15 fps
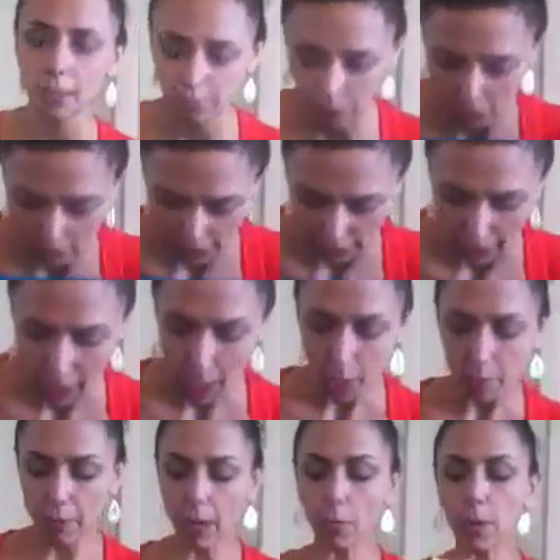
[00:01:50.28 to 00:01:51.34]
in person.
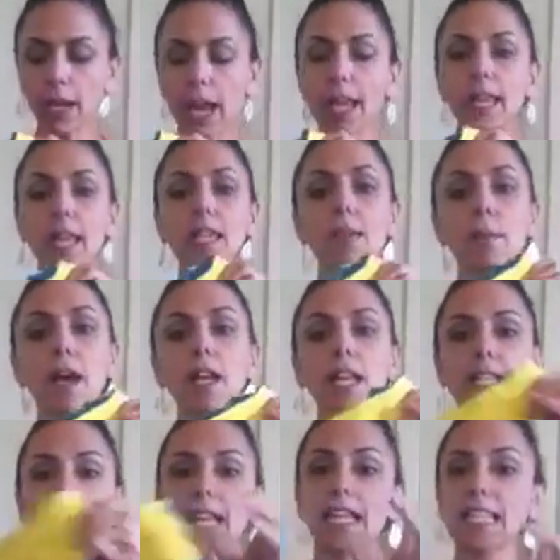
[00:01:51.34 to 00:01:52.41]
But what I like about
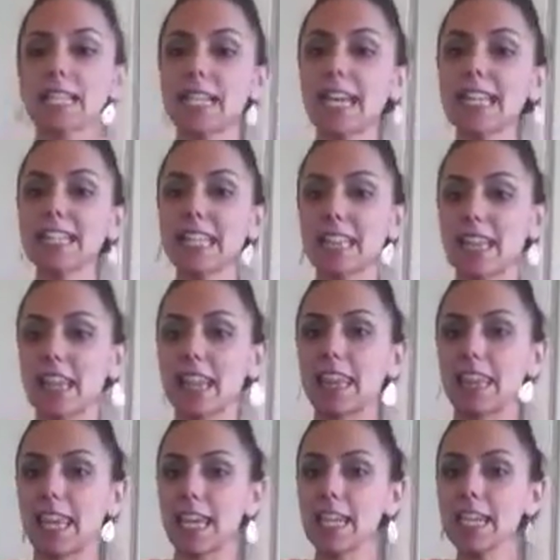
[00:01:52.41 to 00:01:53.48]
it is that it's nice and
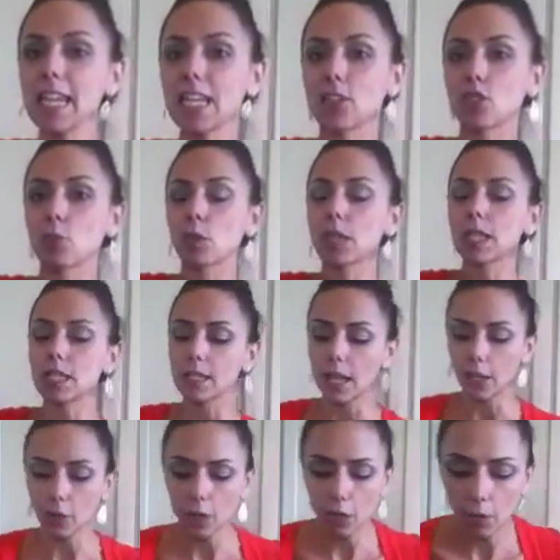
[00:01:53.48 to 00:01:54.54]
thin. It's really
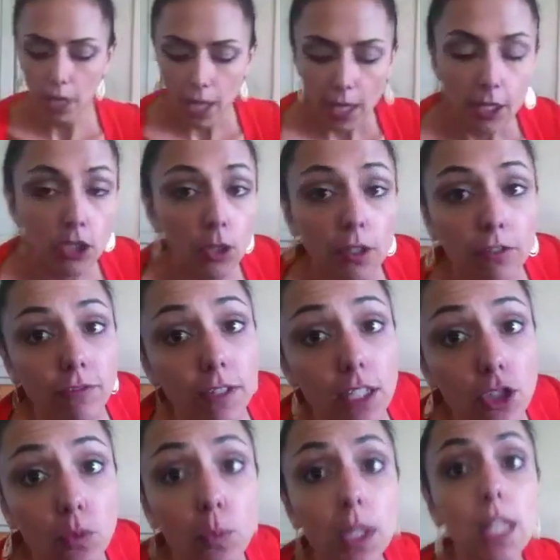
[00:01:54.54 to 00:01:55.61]
narrow, so it
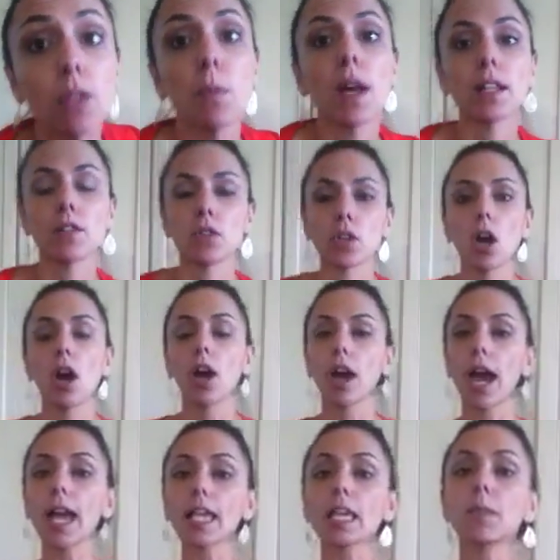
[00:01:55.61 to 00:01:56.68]
fits really well in the
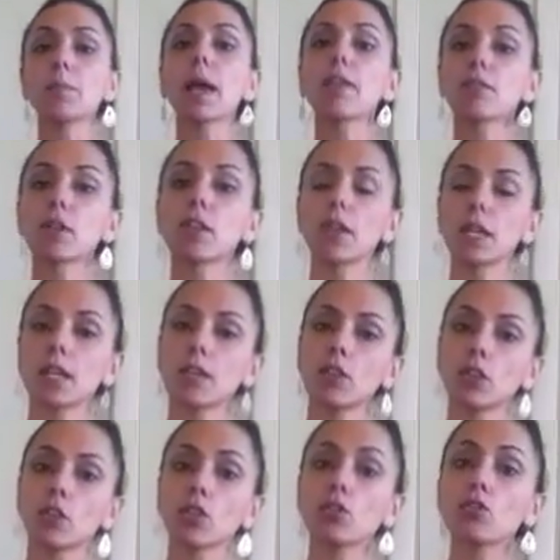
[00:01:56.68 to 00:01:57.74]
car. I keep everything in
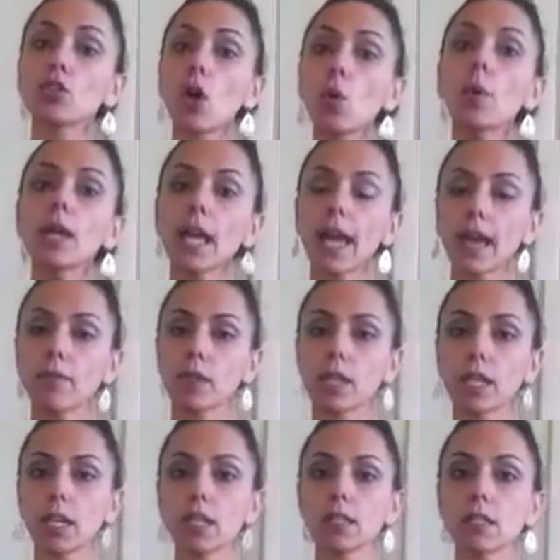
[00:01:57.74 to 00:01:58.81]
there. You don't want to have the
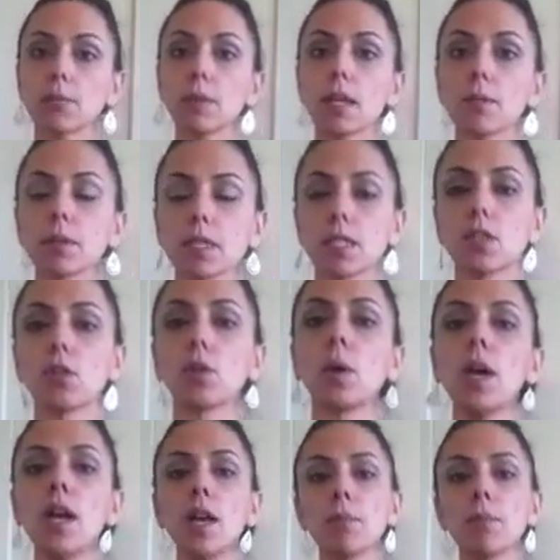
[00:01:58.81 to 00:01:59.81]
kids to be able to